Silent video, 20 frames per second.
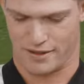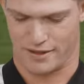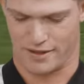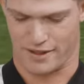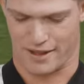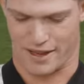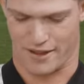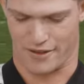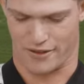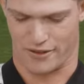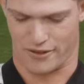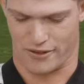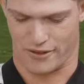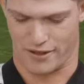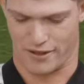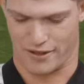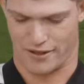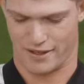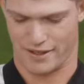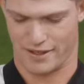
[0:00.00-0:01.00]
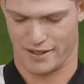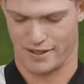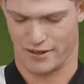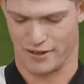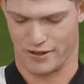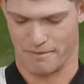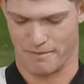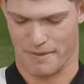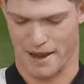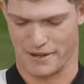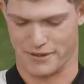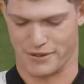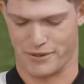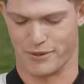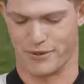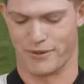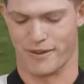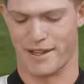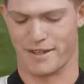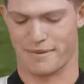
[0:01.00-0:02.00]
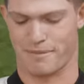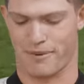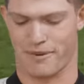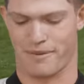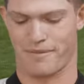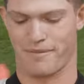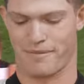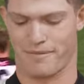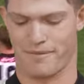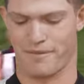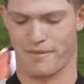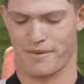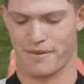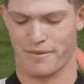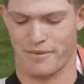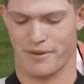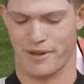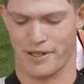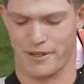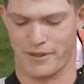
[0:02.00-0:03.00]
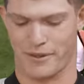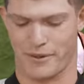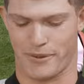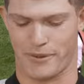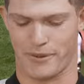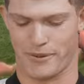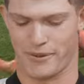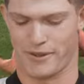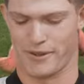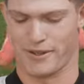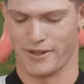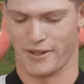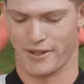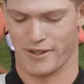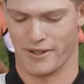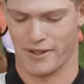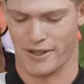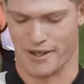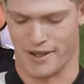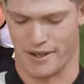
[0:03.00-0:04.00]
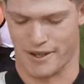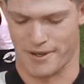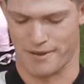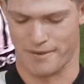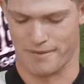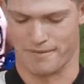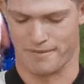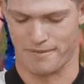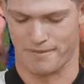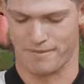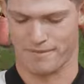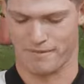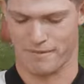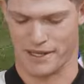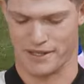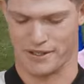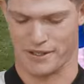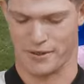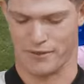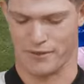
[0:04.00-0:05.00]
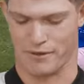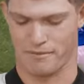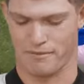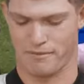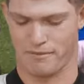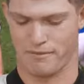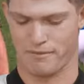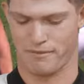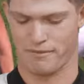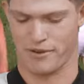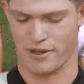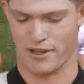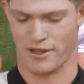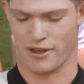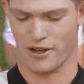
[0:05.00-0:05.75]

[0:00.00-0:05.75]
down the line on Max Gorn. That's pretty cool. Maxi Gorn pretty